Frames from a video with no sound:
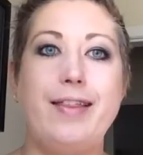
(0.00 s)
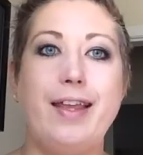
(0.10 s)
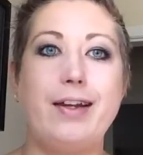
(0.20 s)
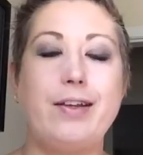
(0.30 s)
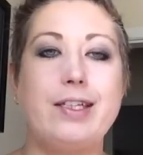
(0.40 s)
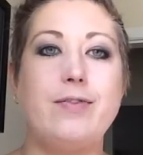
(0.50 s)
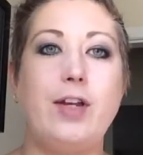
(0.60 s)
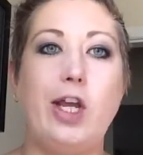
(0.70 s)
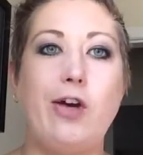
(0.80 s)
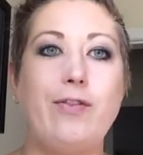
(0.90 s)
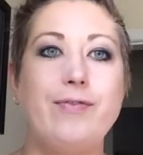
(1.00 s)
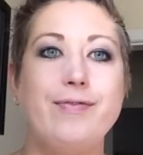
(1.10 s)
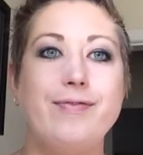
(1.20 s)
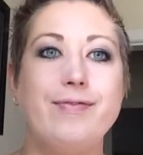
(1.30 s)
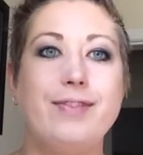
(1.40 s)
at the end of this video,
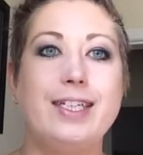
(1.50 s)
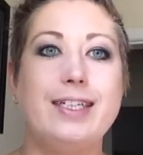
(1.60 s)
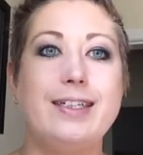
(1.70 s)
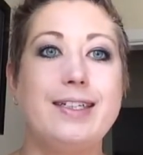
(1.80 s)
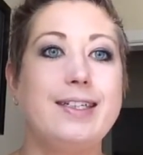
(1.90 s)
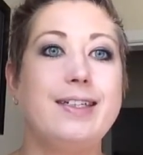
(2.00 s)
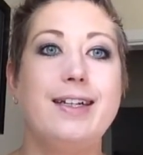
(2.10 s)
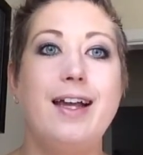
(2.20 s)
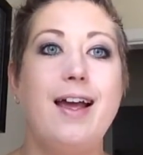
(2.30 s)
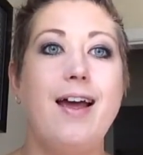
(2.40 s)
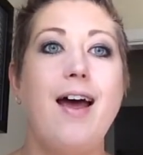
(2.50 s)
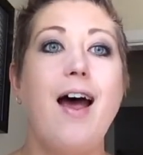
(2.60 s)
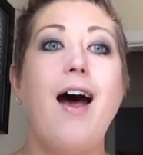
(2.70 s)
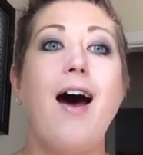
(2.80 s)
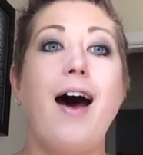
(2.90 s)
because
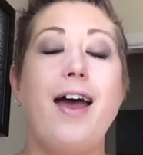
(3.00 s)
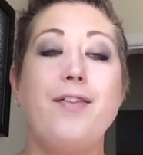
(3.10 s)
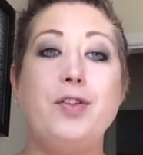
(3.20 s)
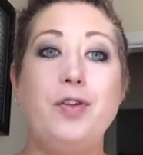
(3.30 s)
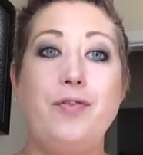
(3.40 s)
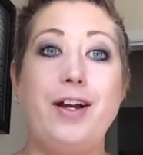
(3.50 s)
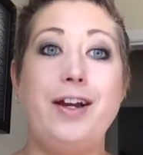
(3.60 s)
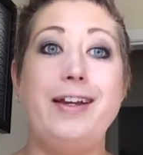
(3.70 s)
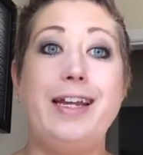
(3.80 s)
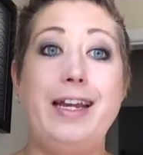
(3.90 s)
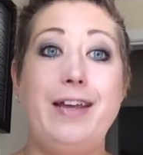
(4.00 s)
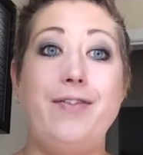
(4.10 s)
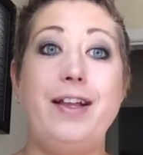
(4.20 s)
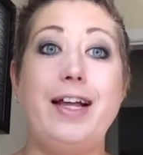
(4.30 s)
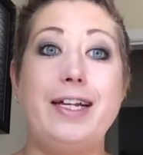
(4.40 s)
I have two very needy
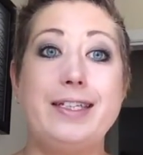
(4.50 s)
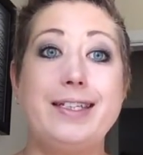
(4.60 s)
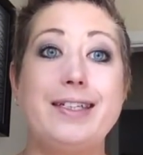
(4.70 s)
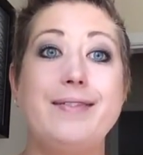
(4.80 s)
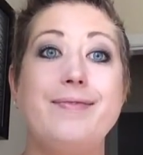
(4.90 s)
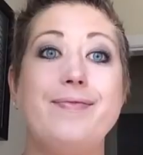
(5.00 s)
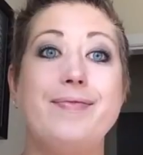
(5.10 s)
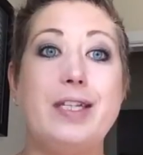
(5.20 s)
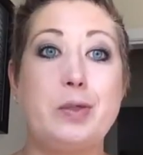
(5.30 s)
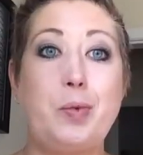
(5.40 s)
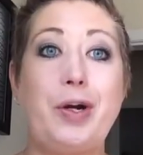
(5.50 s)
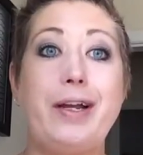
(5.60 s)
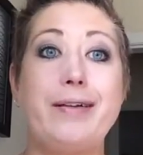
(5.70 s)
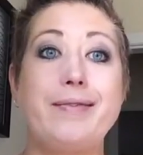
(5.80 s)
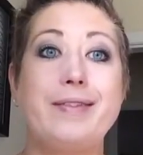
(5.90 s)
felines this
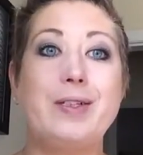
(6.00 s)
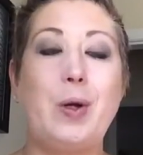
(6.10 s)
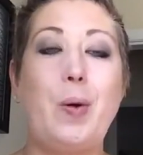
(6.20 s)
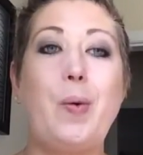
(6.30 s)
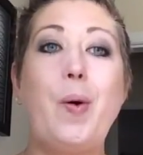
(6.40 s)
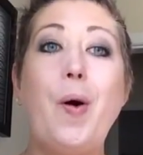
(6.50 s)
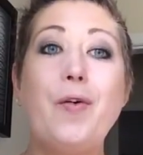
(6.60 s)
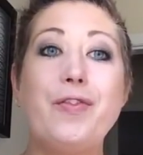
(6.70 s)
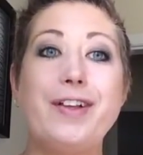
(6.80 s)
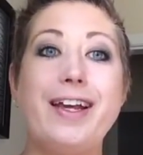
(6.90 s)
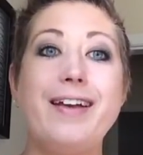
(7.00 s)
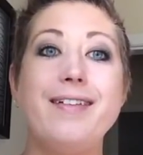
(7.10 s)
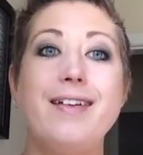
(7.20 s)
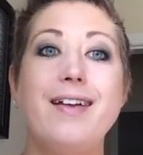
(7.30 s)
morning, so hopefully